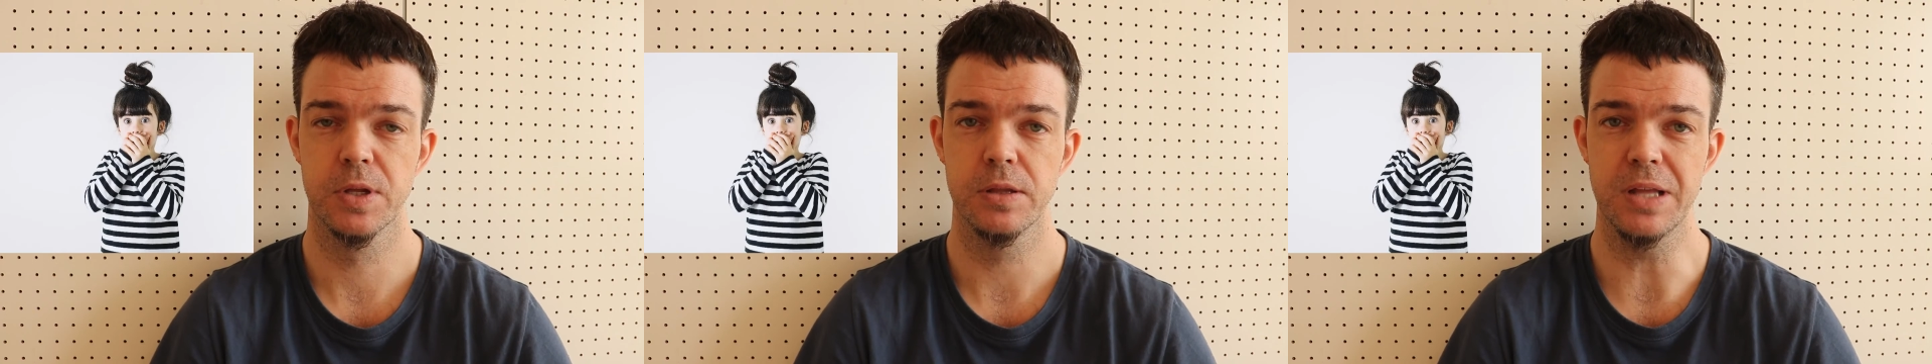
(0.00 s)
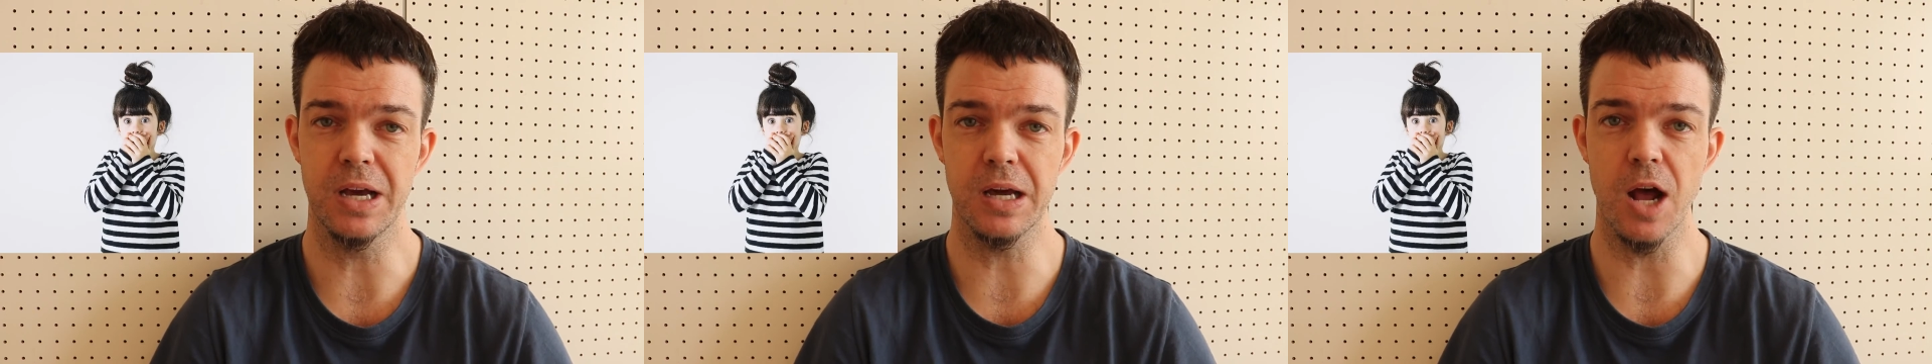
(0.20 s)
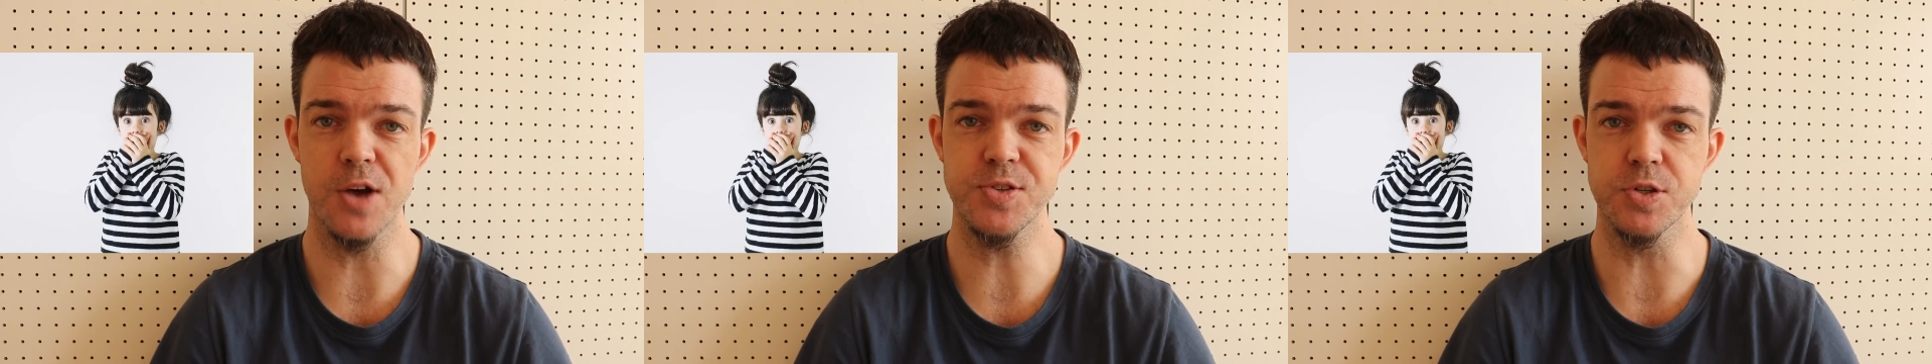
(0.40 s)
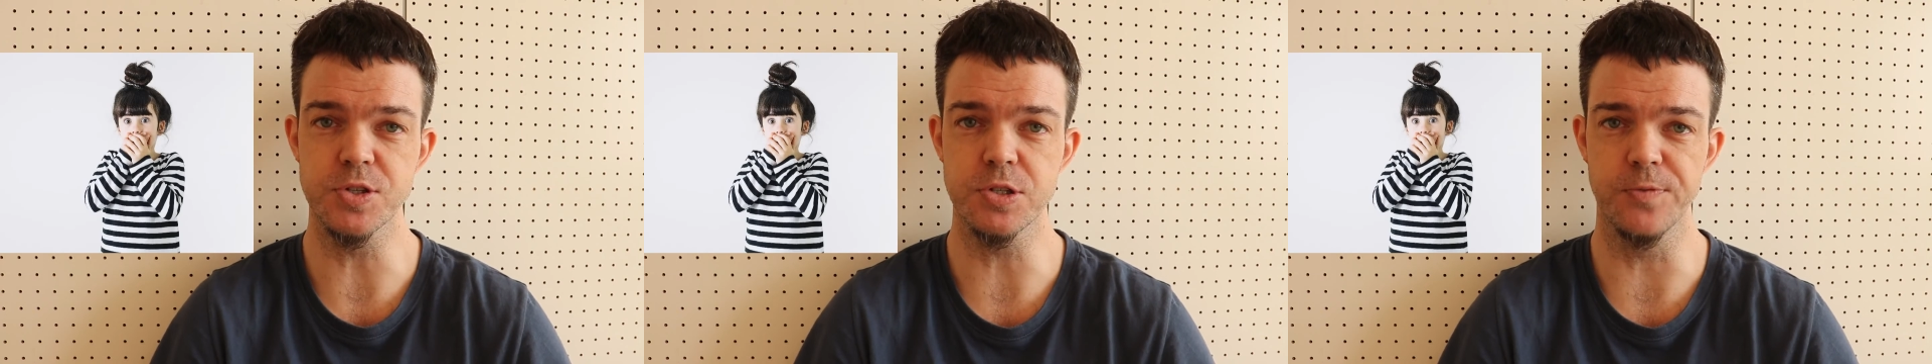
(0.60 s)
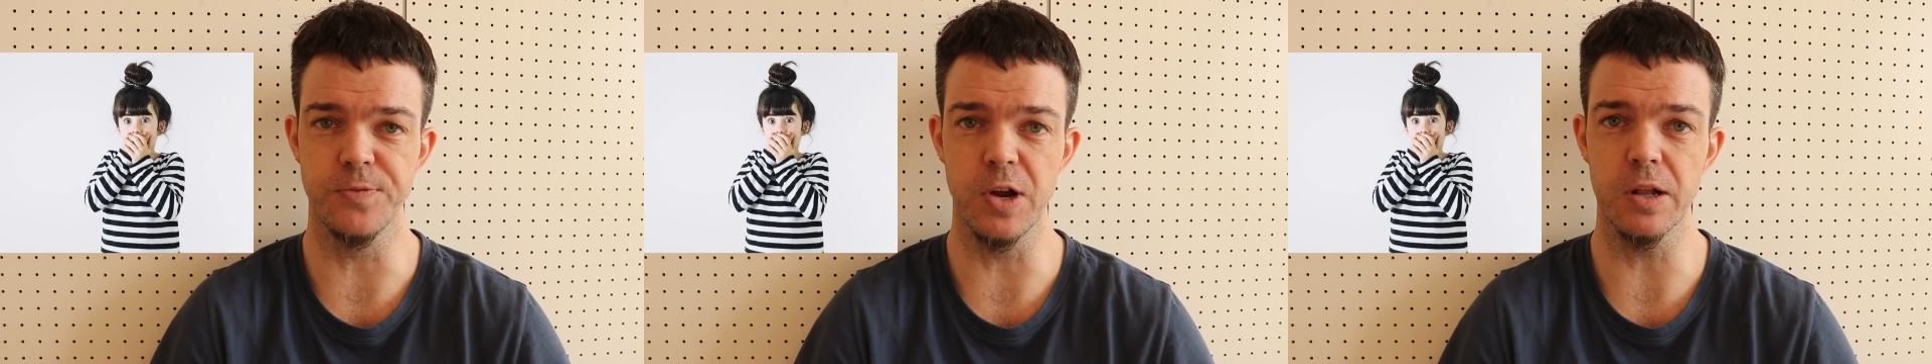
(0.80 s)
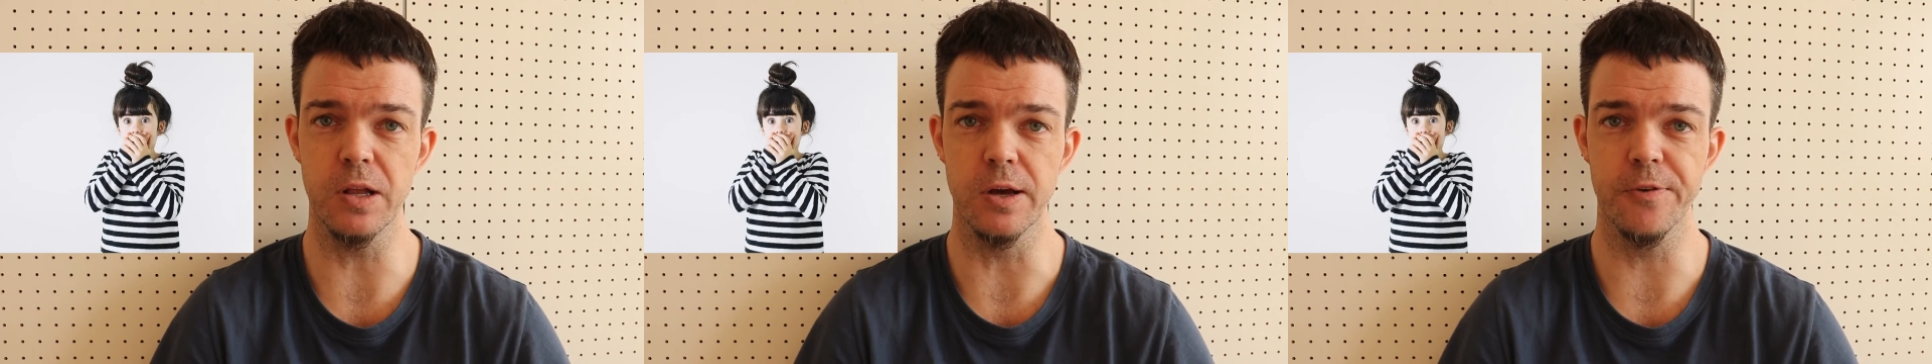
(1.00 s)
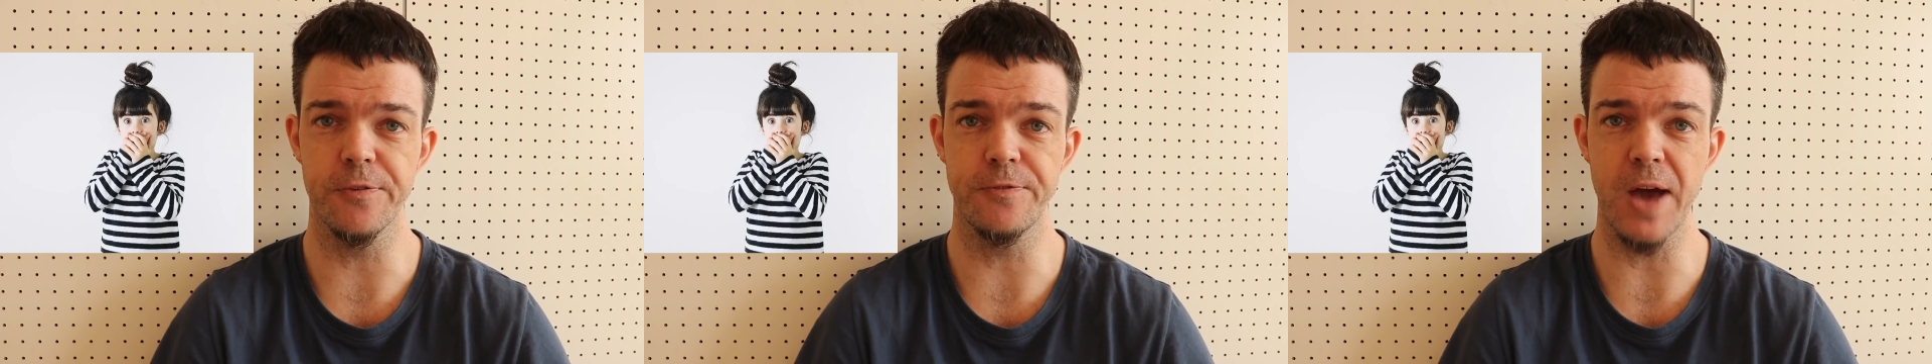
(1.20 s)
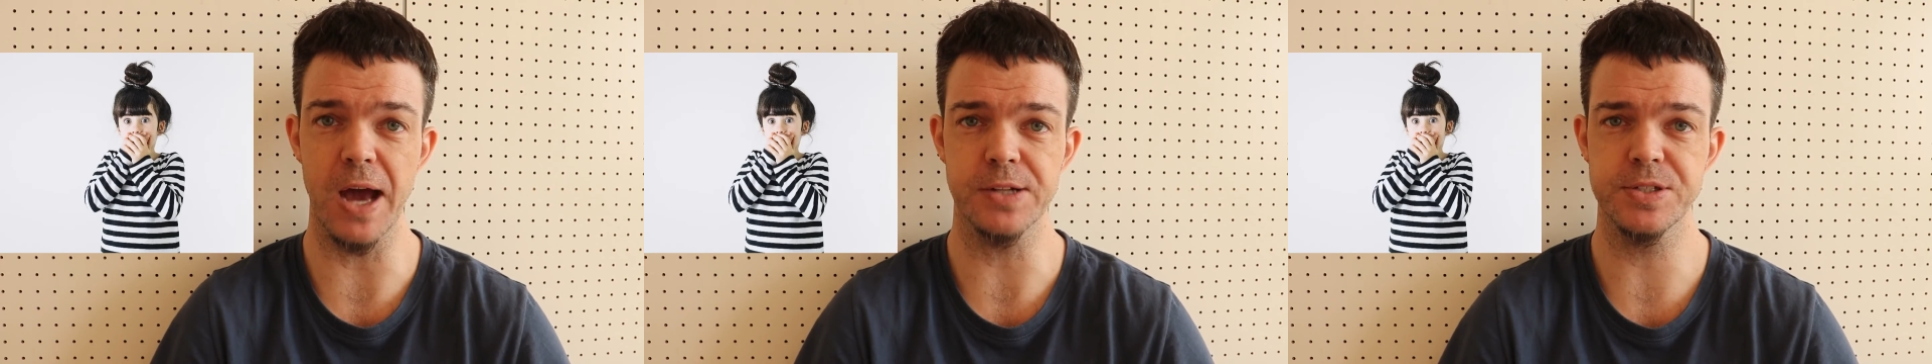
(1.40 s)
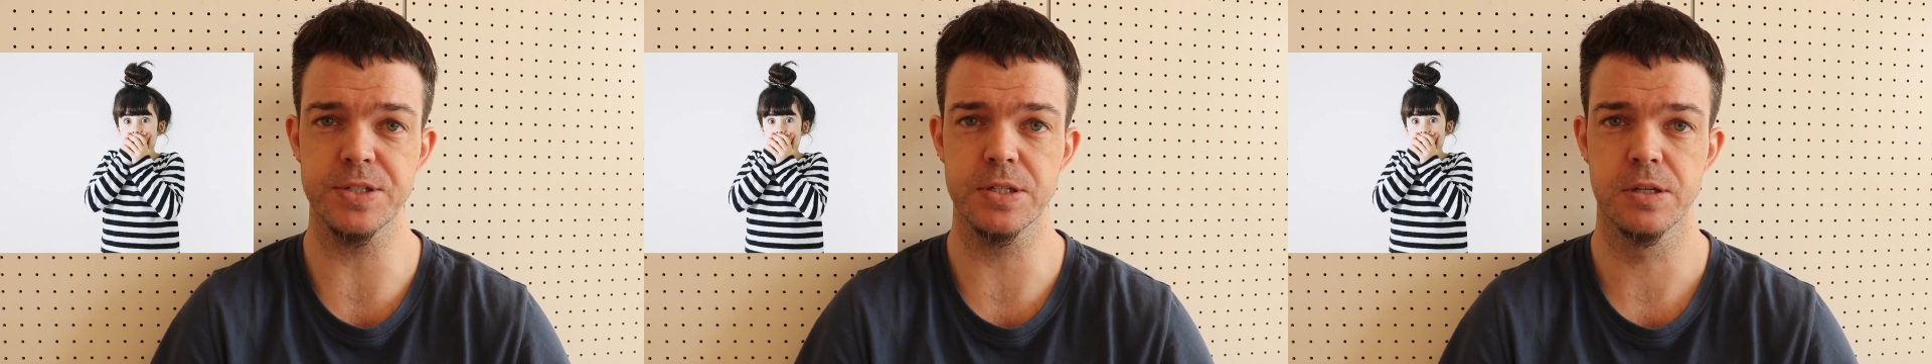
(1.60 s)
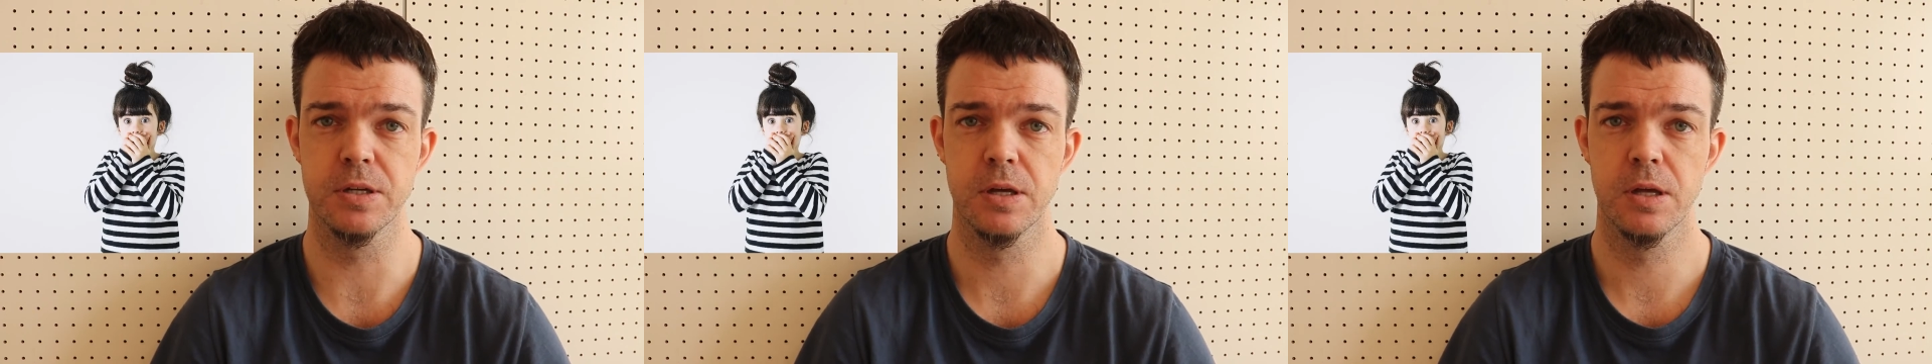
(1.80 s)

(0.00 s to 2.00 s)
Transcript: that can also severely affect